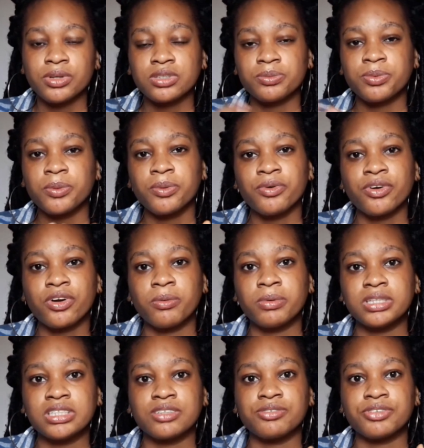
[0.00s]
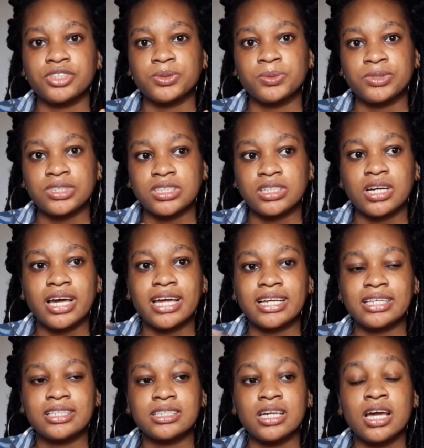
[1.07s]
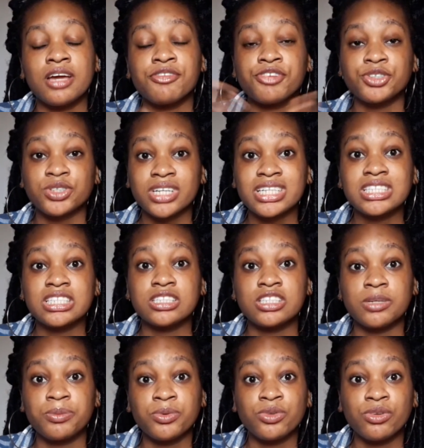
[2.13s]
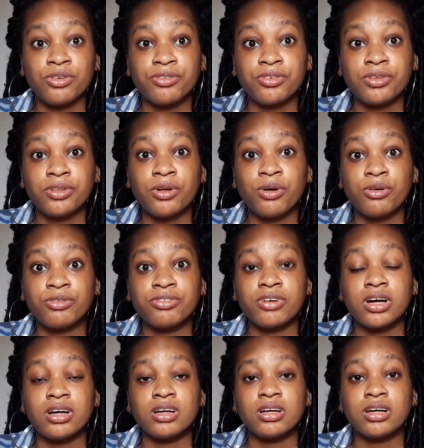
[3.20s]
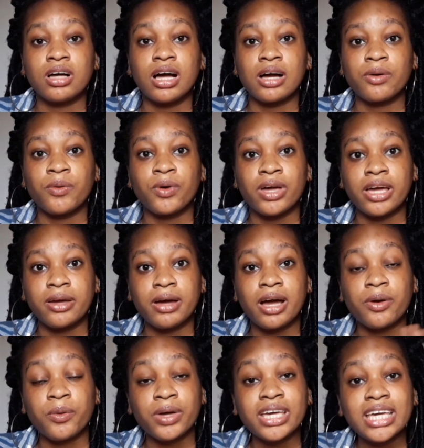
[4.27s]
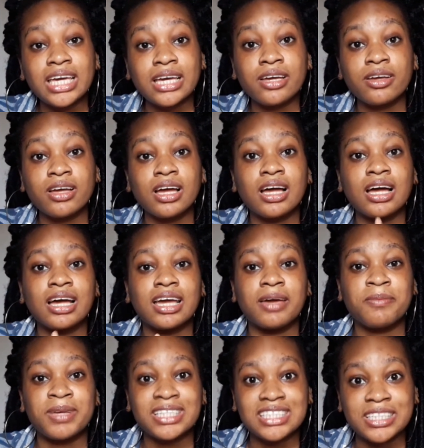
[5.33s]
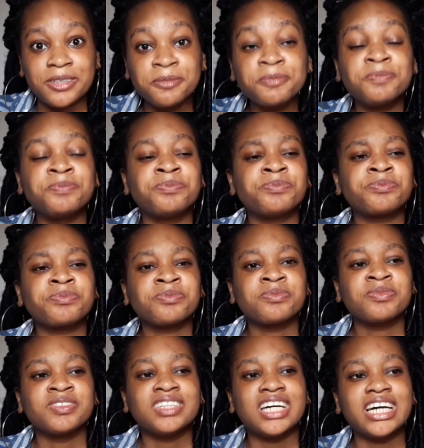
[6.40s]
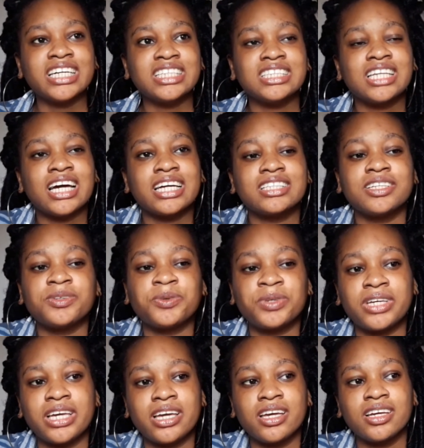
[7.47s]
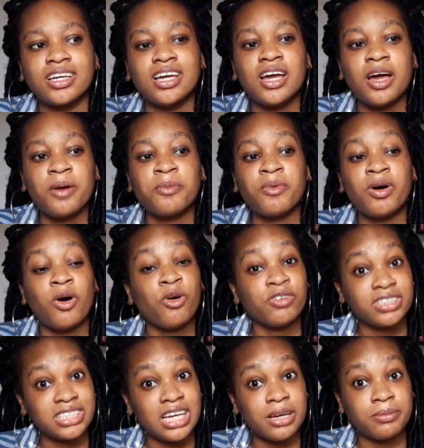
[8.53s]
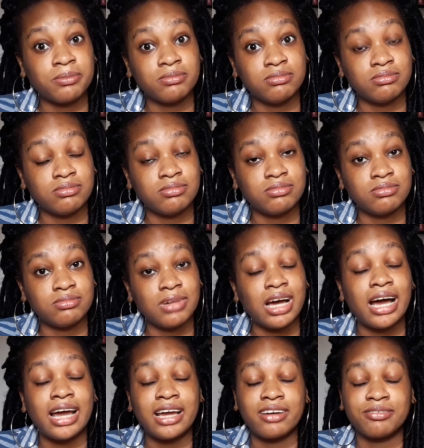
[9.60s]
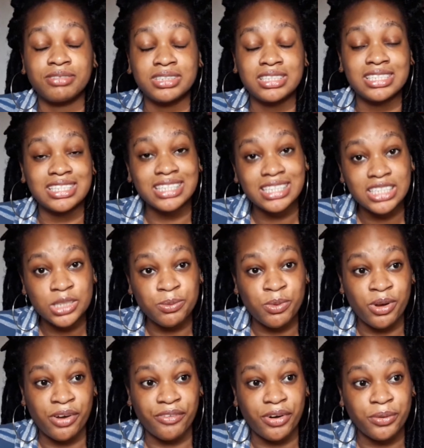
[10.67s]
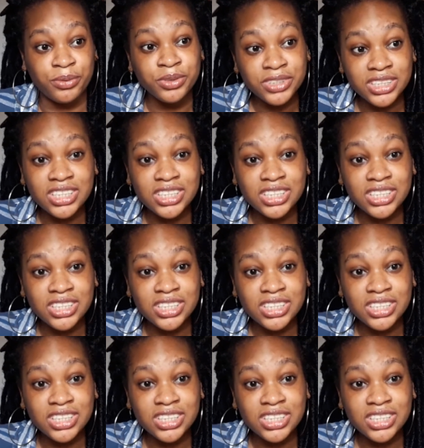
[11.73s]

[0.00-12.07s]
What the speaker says: people recommended Freshwater, and Freshwater is the debut novel of Akwaeke Emezi, and I said, okay. Over time, I have been seeing this book around,